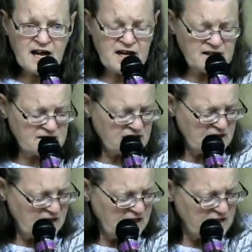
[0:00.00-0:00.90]
and
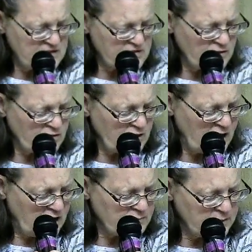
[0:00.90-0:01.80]
and so
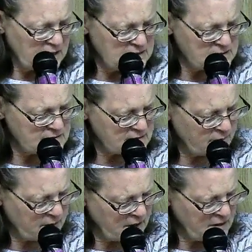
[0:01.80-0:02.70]
God blesses him
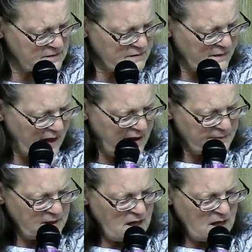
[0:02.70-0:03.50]
because of that.